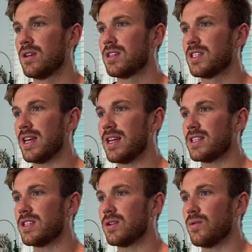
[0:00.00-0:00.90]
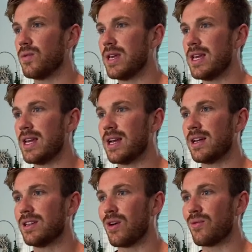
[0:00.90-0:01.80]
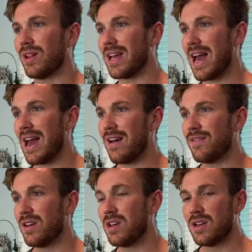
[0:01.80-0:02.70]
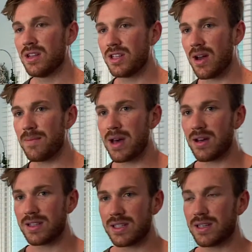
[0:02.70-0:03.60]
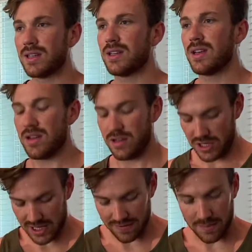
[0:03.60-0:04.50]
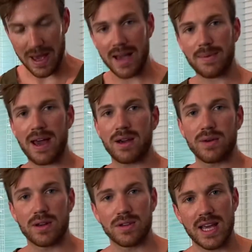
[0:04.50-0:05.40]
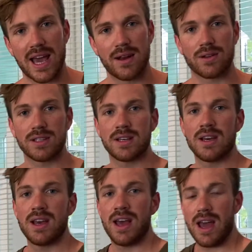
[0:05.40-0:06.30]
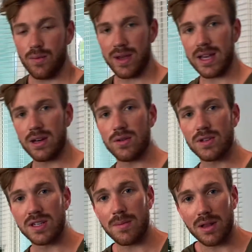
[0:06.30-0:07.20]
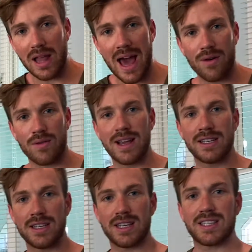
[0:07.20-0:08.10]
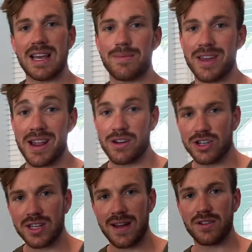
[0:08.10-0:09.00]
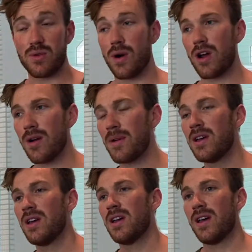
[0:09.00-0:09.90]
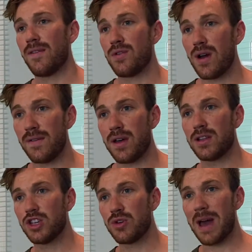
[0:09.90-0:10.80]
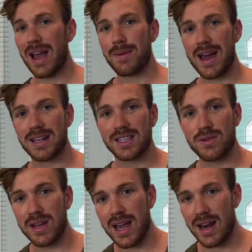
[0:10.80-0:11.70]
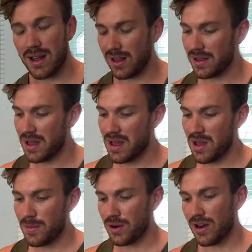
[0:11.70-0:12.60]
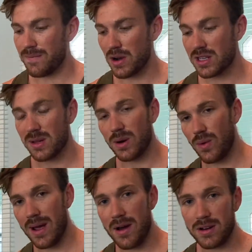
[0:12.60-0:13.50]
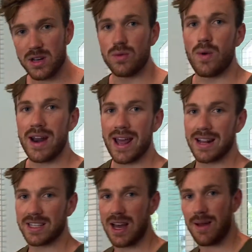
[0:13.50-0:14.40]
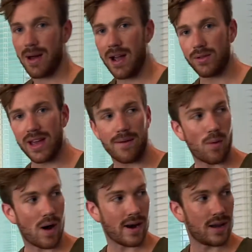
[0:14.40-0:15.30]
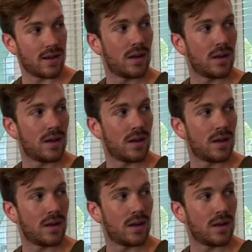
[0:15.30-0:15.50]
Since we don't really have dumbbells, just have the backpack, we can use the handles, and we can do some lateral raises. Same thing, you're just gonna have to do one arm. If you have two backpacks, you can kind of put enough books on to weigh them out to do one hand at a time. I only have one.